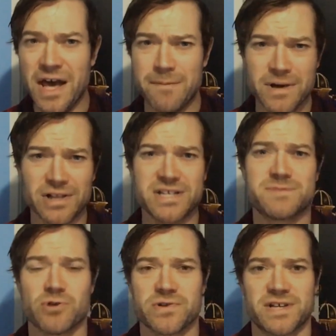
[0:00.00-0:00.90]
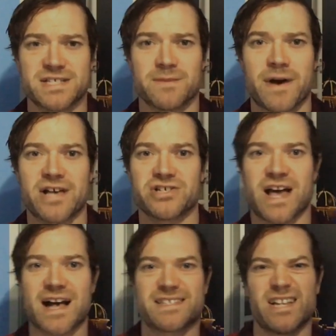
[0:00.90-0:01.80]
At Melody's birthday,
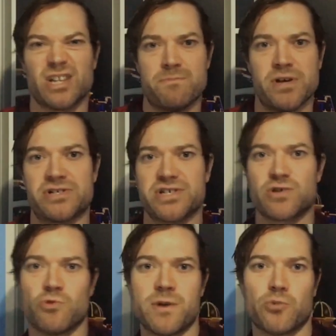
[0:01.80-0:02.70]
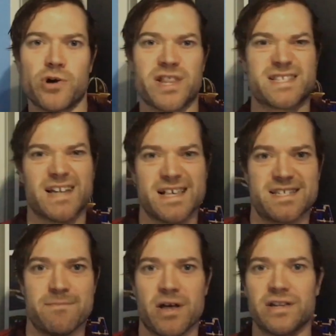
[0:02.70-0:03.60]
Sebastian accidentally pinches the one boy that's
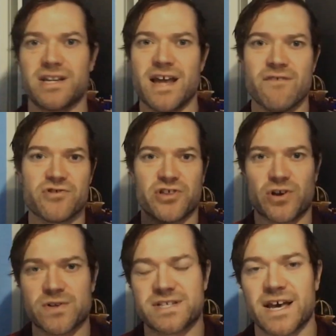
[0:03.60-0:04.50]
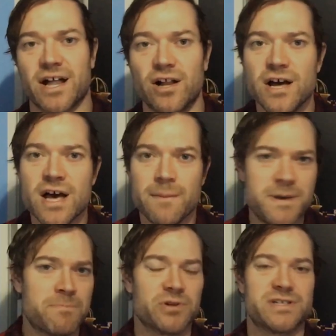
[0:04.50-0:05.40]
nice to Melody and everything goes to hell.
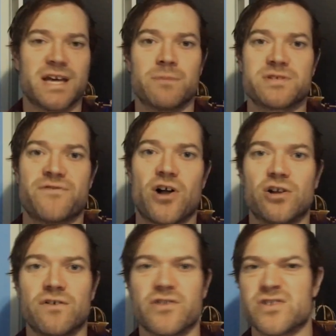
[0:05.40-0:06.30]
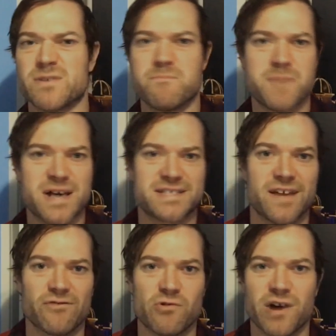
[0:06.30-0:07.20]
People and tables fall over, there's a mess
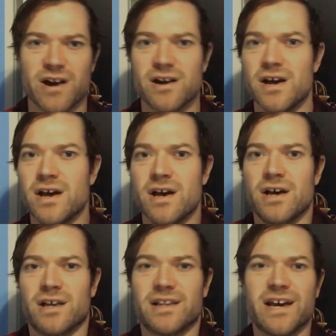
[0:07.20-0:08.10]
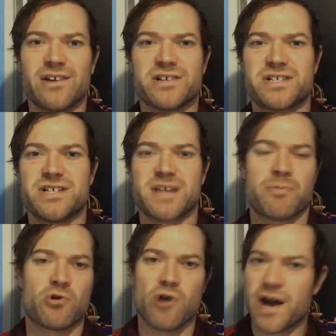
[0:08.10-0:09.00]
everywhere. Later, she's
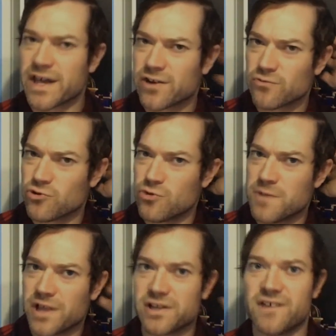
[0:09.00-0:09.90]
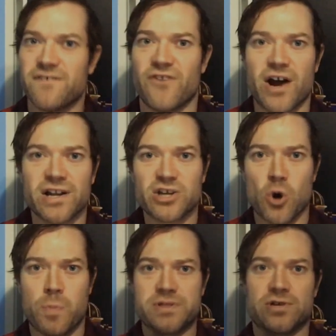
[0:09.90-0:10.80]
up crying in her room. Melody finally
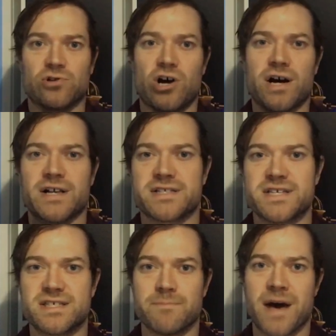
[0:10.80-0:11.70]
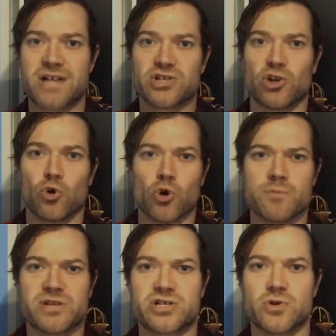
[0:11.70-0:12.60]
opens her locket and sees the magical
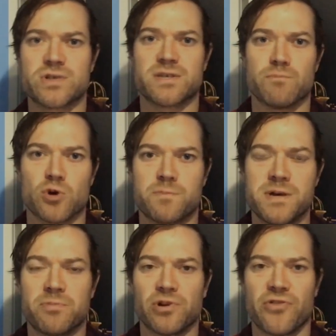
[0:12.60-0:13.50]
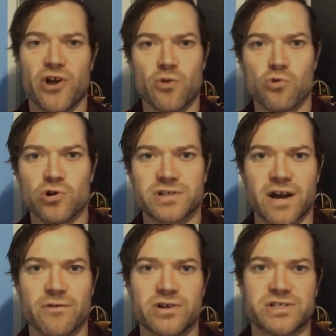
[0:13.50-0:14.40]
orb that shows the mer people in their world.
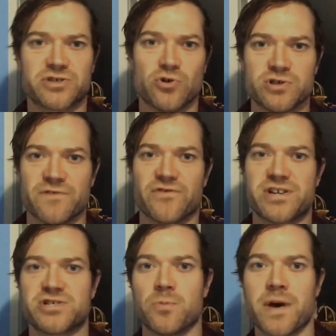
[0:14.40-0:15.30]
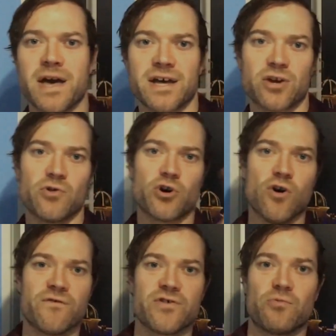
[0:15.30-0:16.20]
Ariel scolds her for disobeying and going
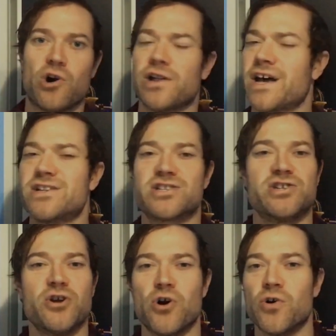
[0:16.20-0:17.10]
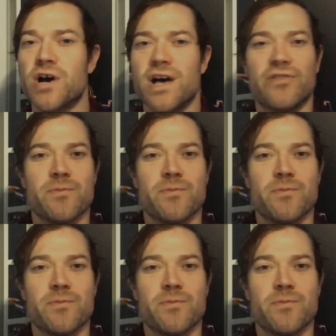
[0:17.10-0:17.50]
over the wall, and I just know